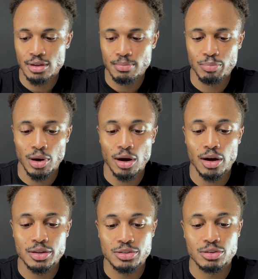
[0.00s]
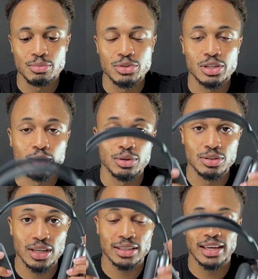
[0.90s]
pause your music when you
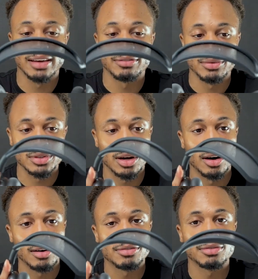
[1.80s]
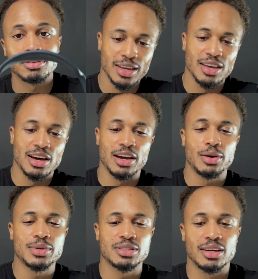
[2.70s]
take the headphones off. I
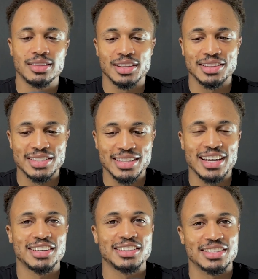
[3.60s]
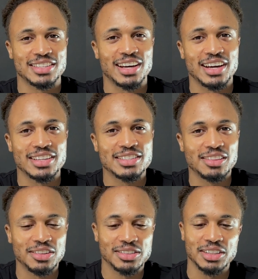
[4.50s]
always thought that this kind of design
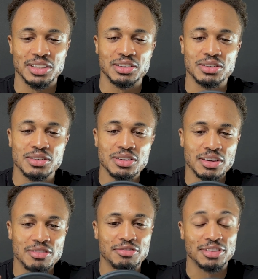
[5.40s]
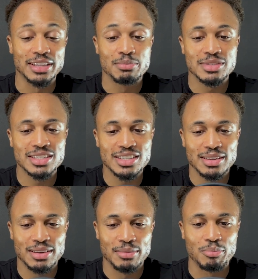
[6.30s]
looked a little flimsy,
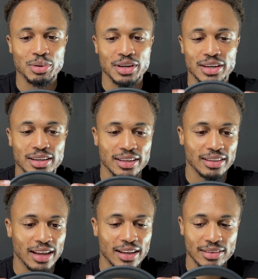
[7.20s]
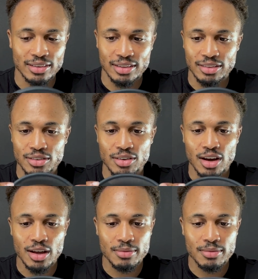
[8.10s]
but they're not